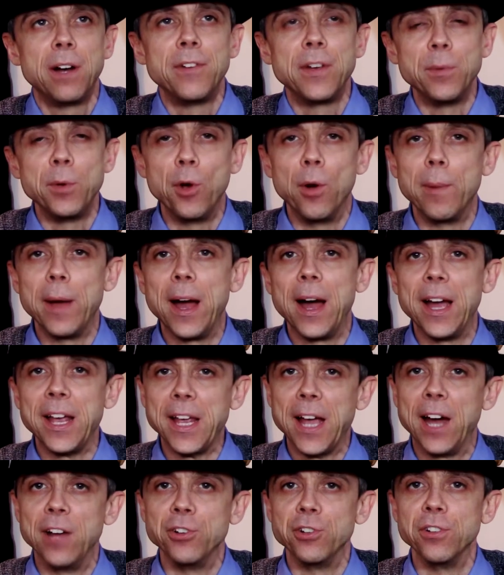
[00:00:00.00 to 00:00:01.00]
I think we got about
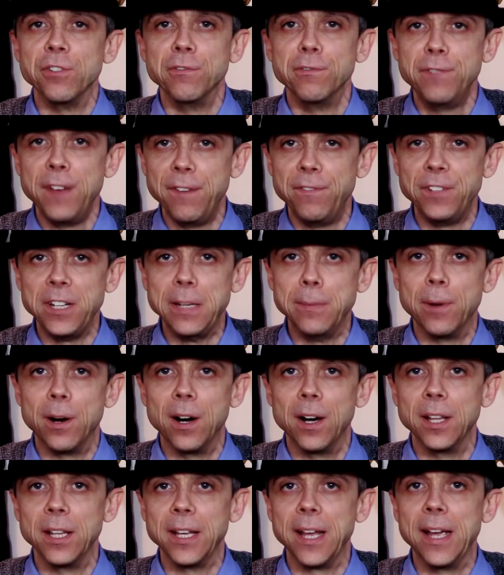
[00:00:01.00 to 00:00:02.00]
850
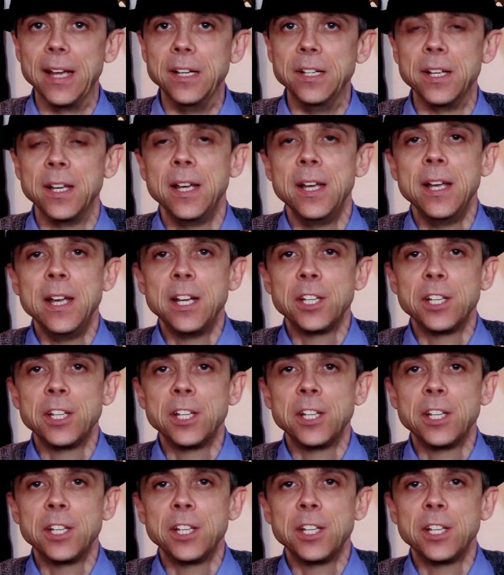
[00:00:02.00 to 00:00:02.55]
by the end.